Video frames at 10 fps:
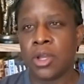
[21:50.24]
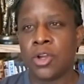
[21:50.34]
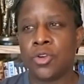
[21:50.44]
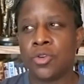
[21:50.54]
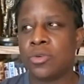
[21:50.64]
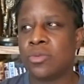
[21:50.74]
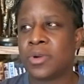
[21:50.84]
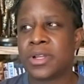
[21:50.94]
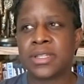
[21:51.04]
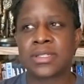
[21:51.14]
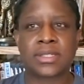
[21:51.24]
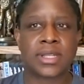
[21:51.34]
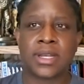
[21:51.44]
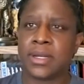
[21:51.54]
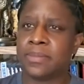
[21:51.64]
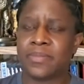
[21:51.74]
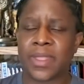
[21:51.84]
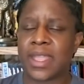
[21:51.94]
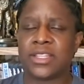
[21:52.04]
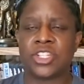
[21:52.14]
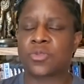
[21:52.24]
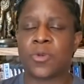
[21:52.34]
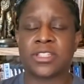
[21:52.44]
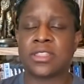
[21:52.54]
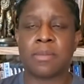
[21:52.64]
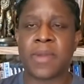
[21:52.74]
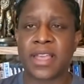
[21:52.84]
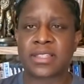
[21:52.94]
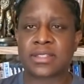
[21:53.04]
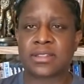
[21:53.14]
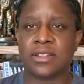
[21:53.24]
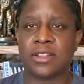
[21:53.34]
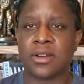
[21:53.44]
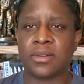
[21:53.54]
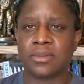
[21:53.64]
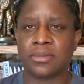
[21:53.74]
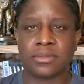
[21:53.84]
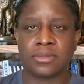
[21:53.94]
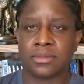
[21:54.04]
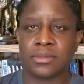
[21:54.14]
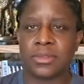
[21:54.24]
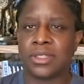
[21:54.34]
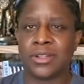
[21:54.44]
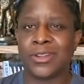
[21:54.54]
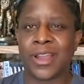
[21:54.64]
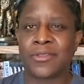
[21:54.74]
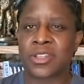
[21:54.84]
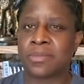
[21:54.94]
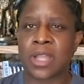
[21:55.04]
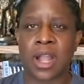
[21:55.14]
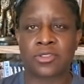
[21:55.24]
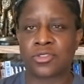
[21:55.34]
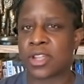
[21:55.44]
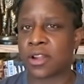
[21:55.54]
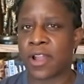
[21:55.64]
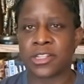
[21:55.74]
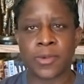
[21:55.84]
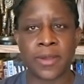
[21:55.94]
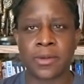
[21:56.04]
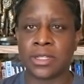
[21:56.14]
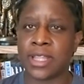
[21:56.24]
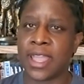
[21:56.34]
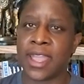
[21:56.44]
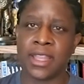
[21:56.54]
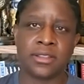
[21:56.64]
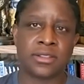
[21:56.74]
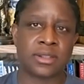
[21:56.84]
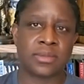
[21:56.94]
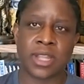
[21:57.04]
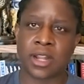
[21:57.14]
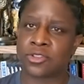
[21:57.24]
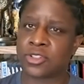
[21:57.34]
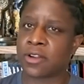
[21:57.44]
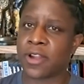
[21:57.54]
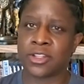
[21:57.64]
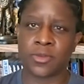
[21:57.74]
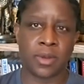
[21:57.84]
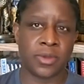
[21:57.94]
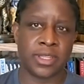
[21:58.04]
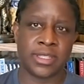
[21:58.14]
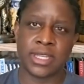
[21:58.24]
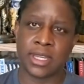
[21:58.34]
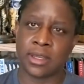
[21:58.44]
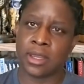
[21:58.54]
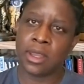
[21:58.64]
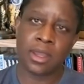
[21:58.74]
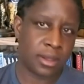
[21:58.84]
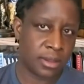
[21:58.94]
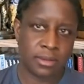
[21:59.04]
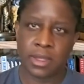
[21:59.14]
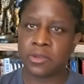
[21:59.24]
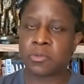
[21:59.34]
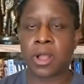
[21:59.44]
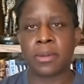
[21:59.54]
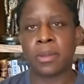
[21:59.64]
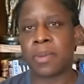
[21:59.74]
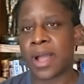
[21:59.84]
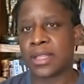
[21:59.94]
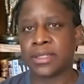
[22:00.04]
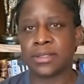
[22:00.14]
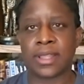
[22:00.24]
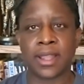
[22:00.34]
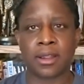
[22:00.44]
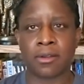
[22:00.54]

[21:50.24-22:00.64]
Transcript: who was um, it just wasn't the best. You know, you know, you have some doctors that graduate with an A and some doctors that graduate with a D. He's probably a pilot that